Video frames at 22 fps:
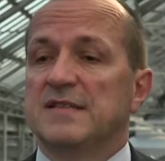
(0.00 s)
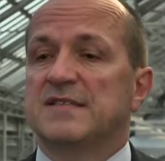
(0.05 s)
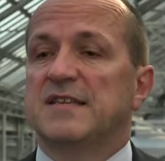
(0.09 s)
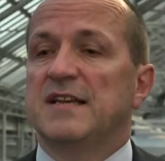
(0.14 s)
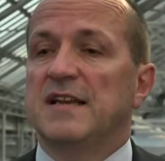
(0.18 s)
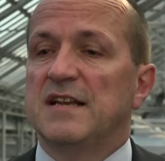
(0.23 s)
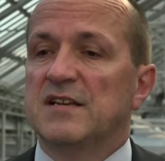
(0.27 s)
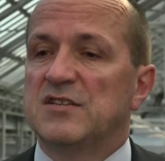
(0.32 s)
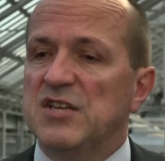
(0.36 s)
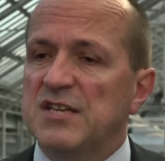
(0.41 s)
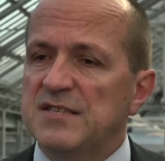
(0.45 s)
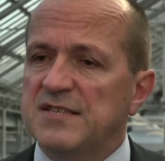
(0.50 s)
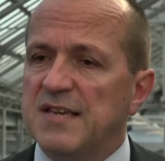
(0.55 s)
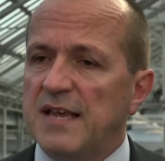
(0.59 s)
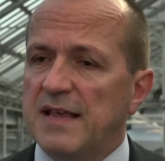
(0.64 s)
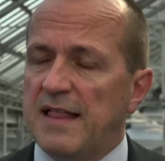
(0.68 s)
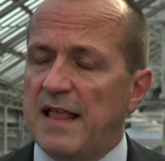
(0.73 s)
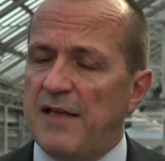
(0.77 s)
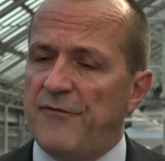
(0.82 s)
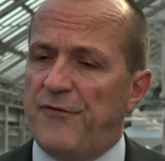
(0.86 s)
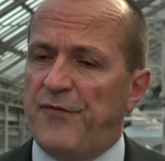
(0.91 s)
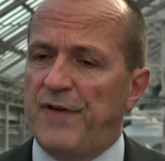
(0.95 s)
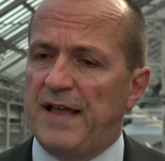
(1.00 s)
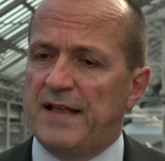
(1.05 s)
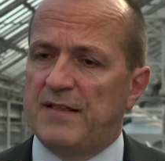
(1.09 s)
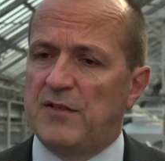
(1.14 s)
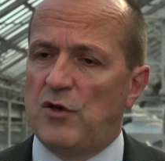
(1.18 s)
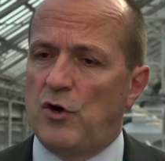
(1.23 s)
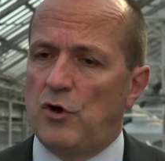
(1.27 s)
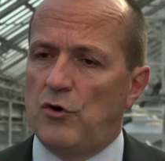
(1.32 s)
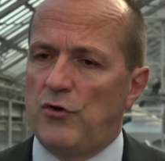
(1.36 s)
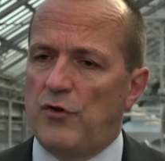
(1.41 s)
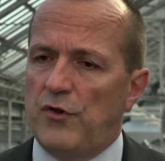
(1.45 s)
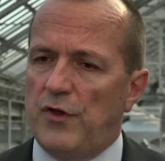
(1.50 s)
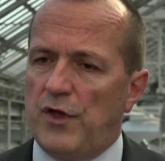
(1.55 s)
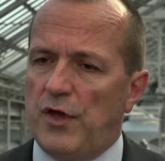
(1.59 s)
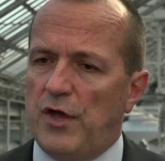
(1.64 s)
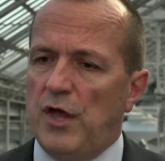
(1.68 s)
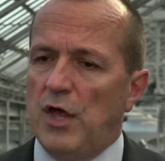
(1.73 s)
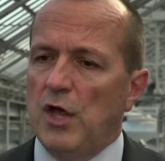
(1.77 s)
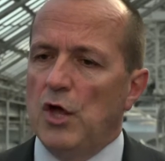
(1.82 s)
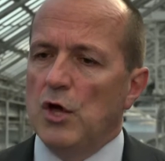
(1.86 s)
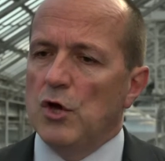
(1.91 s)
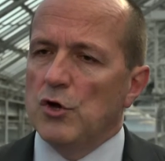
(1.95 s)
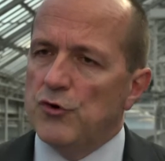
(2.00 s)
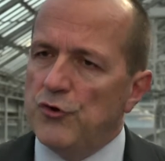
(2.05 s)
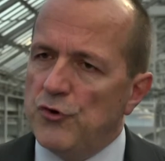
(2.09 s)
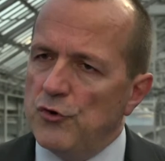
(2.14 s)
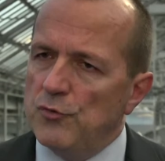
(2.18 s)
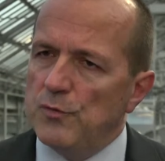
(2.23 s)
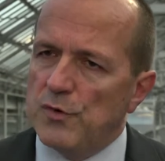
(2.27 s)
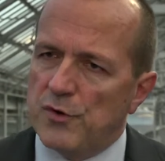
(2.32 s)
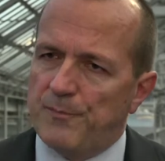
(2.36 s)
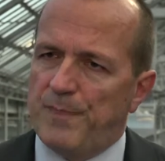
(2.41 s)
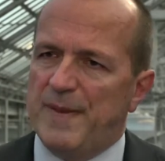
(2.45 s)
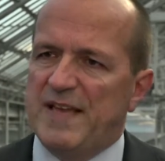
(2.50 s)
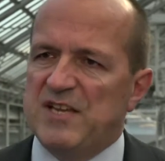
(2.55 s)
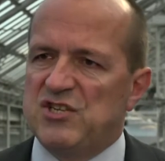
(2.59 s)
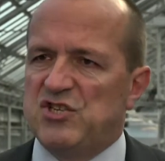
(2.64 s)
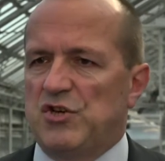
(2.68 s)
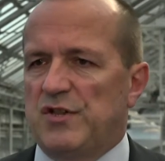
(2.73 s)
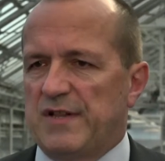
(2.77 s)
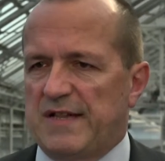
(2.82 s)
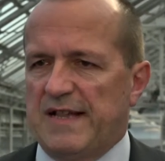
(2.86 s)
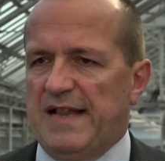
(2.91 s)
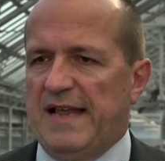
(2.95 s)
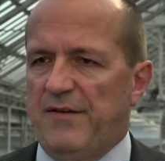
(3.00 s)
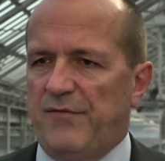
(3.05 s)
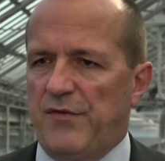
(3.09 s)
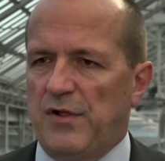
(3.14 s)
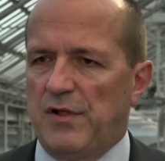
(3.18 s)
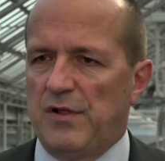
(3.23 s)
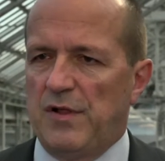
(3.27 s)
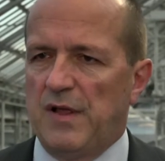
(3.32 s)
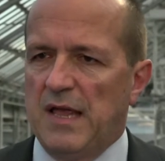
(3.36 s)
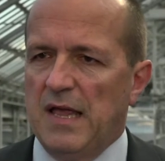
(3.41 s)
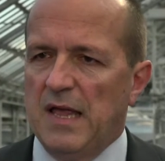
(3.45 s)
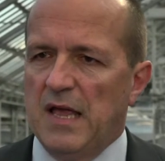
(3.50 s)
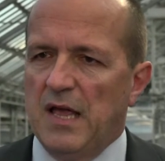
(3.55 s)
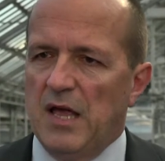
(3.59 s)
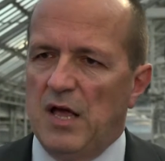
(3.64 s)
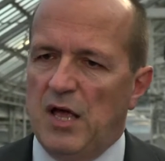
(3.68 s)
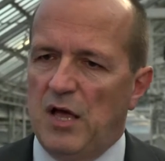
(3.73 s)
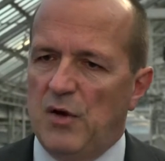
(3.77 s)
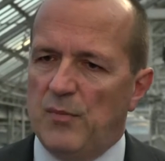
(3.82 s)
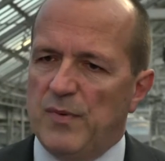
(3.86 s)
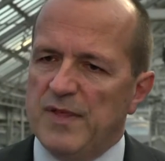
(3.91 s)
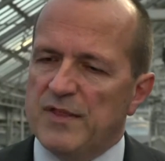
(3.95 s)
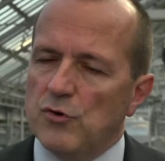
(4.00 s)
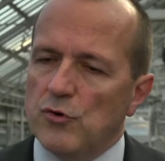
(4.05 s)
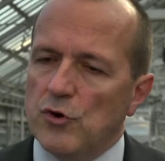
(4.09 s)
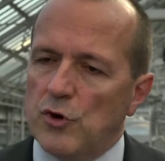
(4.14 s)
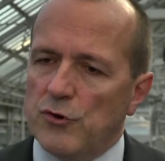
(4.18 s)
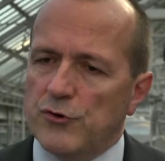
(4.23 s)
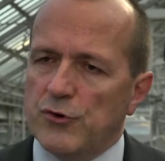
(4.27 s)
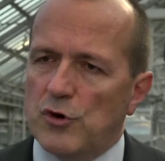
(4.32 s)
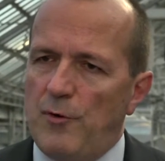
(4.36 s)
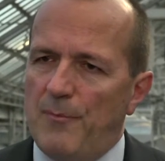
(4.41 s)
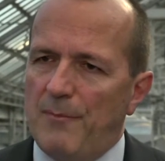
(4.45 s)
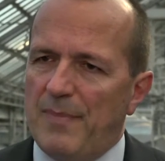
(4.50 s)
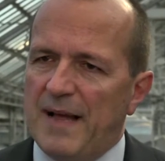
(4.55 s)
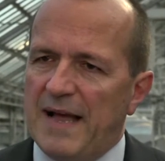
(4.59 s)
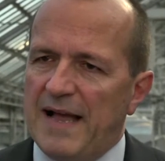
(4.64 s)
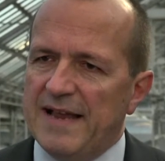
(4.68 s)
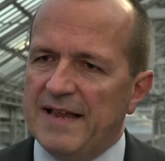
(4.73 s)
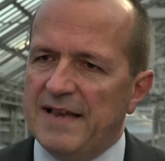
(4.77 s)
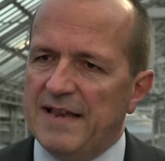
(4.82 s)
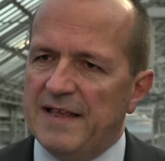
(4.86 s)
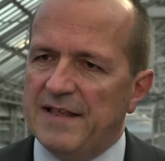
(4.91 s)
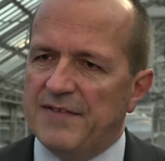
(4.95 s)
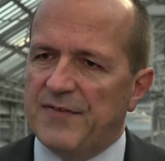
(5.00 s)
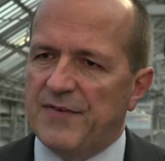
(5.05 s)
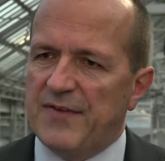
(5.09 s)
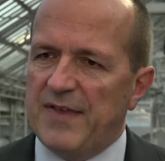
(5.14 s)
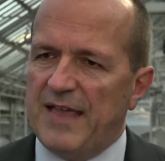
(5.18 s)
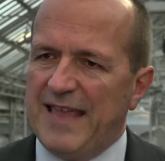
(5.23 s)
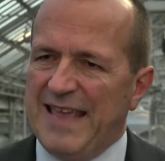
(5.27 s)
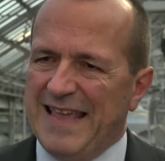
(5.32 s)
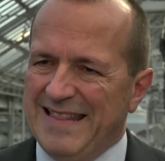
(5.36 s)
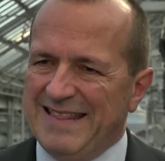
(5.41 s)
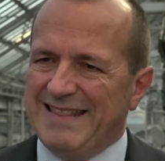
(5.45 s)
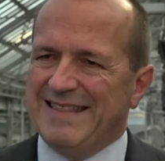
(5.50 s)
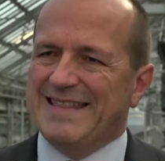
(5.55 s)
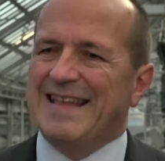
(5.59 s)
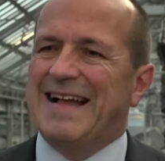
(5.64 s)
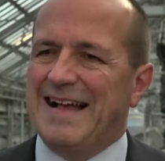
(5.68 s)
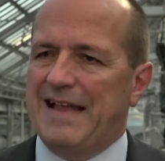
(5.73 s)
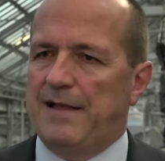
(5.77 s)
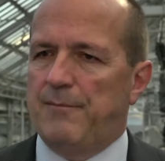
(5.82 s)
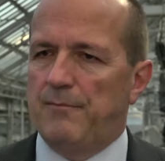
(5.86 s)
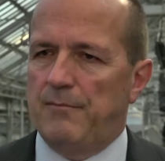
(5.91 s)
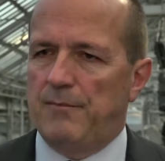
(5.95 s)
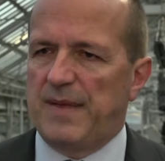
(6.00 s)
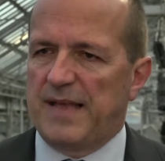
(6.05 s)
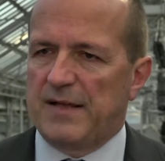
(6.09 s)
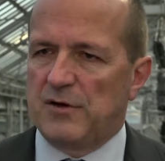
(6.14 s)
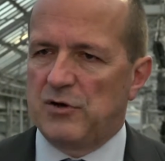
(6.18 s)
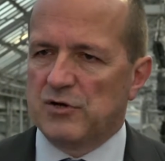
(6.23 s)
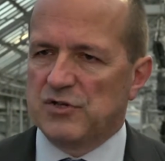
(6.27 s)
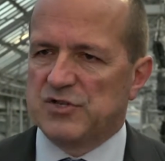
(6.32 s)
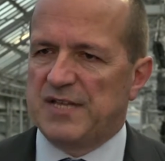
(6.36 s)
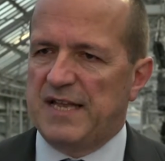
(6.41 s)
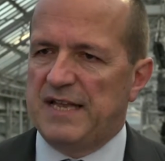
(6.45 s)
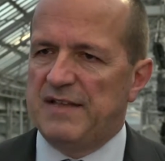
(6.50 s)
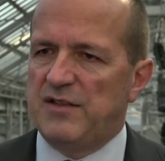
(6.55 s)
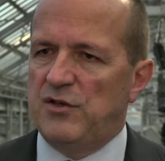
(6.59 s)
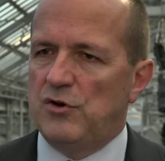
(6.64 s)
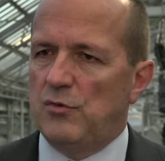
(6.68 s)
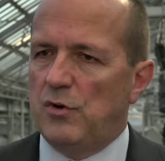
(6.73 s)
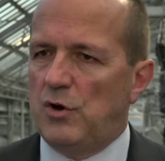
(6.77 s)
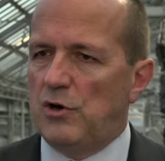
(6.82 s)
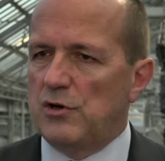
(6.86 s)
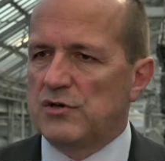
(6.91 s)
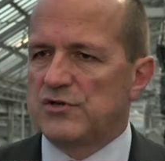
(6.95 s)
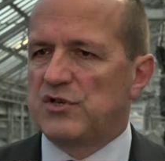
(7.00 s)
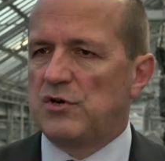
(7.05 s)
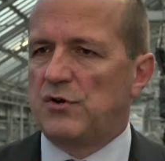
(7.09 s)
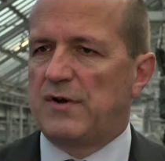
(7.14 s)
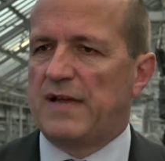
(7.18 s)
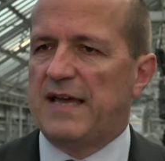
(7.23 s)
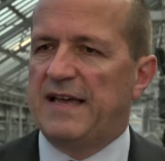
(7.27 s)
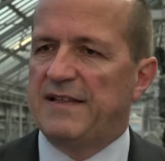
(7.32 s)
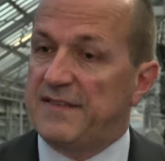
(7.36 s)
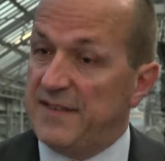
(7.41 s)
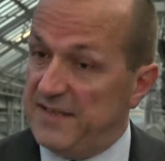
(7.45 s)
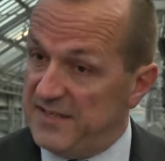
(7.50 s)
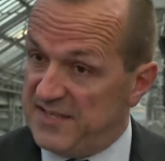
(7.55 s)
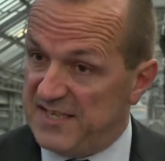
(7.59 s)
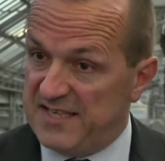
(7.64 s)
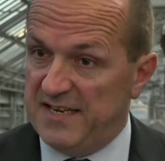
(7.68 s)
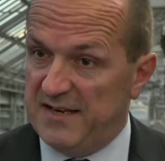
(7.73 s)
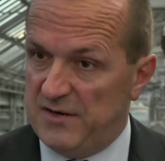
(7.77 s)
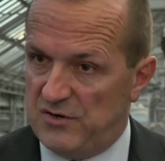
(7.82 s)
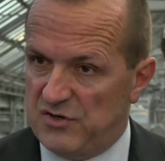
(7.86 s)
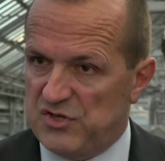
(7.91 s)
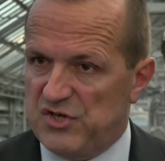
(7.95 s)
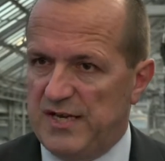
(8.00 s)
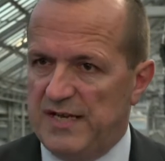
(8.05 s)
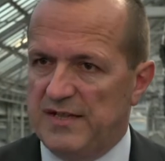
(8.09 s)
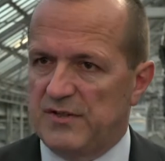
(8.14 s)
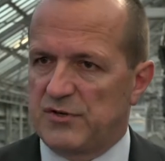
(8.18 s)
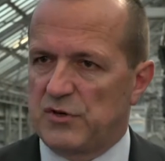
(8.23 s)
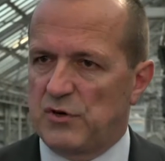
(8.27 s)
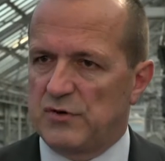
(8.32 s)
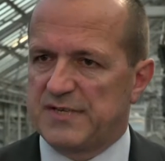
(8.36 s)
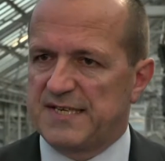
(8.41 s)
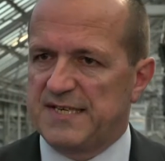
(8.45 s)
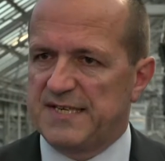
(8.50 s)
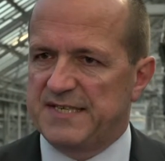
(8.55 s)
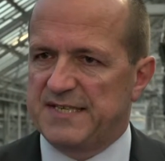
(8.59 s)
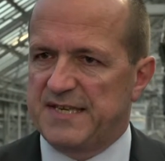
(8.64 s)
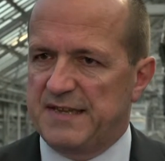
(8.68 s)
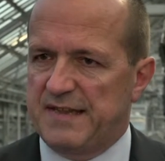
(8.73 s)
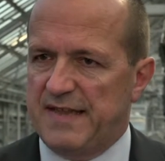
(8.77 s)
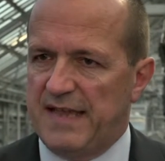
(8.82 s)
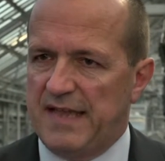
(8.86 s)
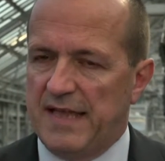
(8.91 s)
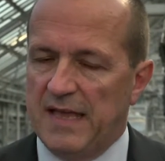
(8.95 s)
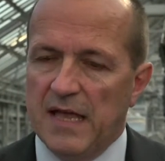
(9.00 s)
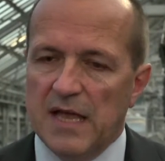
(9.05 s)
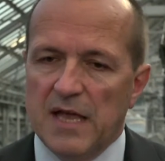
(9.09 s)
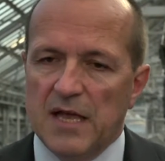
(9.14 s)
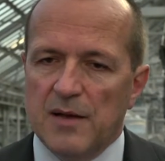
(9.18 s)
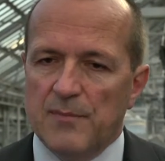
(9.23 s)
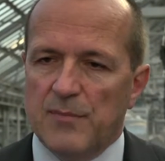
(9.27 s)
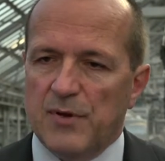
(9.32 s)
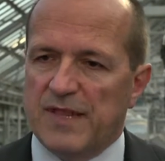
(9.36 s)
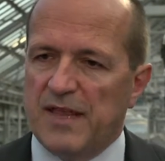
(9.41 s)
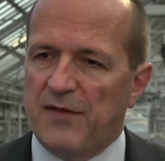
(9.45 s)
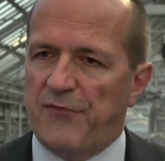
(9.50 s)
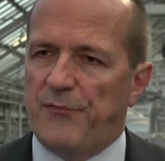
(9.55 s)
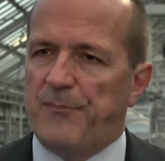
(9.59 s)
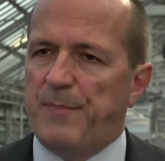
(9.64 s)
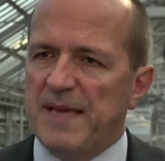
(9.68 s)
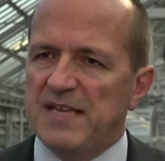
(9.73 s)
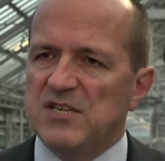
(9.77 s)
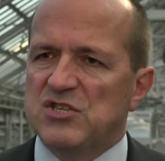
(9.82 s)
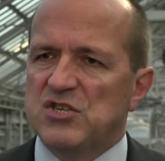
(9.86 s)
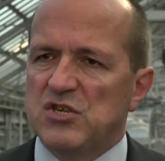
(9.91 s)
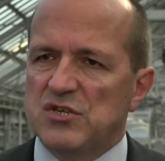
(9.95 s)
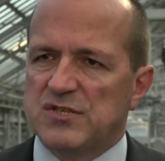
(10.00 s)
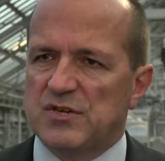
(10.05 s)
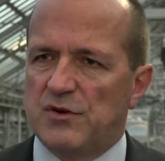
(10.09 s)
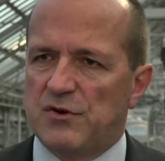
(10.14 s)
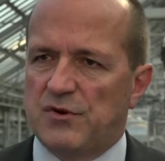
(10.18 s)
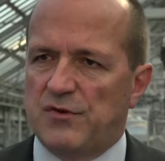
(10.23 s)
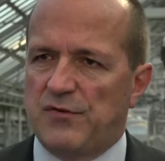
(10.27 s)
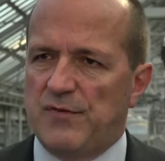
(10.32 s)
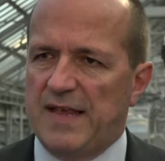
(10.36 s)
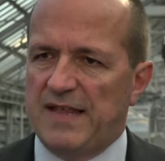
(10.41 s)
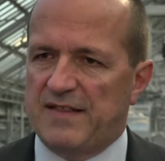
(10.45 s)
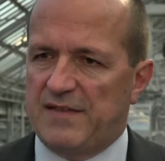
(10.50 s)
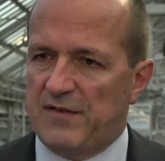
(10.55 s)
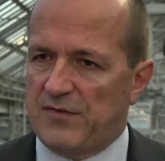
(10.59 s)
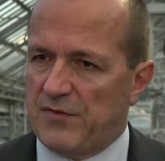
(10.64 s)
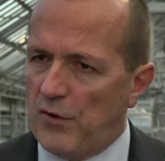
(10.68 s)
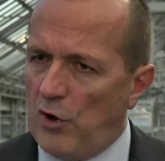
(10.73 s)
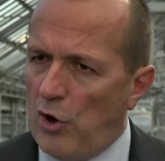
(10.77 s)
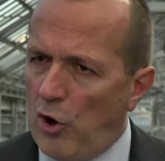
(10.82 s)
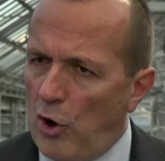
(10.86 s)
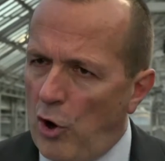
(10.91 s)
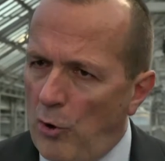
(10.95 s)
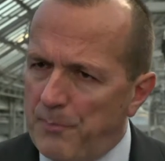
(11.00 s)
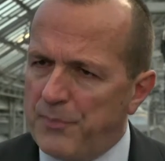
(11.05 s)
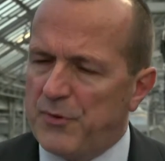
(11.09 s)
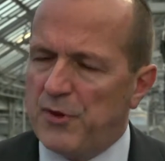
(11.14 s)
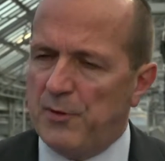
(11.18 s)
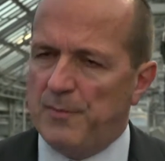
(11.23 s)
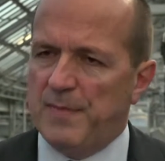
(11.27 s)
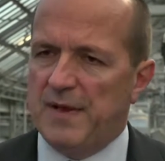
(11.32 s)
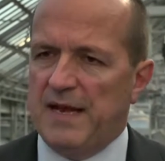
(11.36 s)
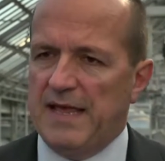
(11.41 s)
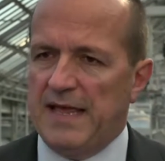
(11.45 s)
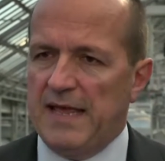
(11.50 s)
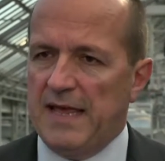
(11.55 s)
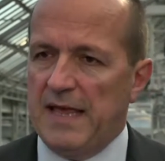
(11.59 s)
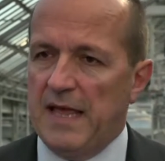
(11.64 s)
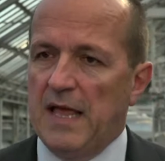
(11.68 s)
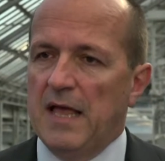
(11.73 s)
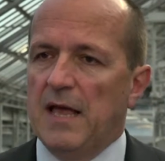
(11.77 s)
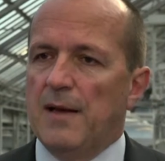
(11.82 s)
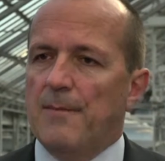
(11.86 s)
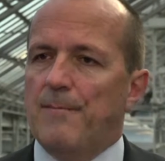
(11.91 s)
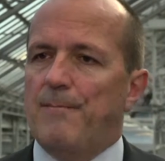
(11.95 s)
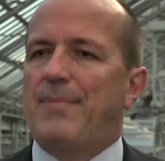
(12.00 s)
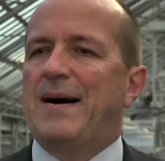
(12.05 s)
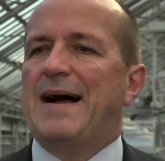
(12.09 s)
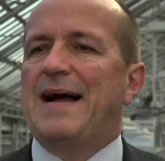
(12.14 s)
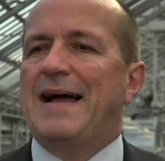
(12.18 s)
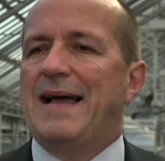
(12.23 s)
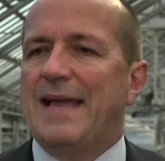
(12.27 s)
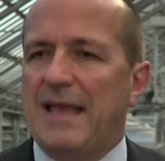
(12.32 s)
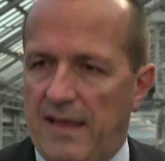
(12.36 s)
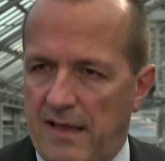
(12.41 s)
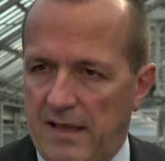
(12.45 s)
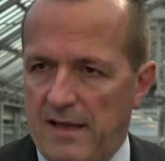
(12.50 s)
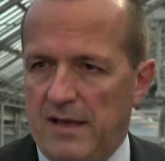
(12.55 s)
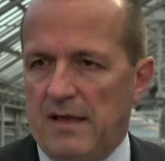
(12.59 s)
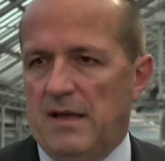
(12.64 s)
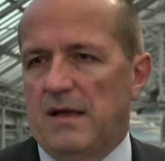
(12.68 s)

synergistic effect on the tumor patient level. We do not combine it in time, because then you also get a synergy in toxicity. But if patients are treated optimally by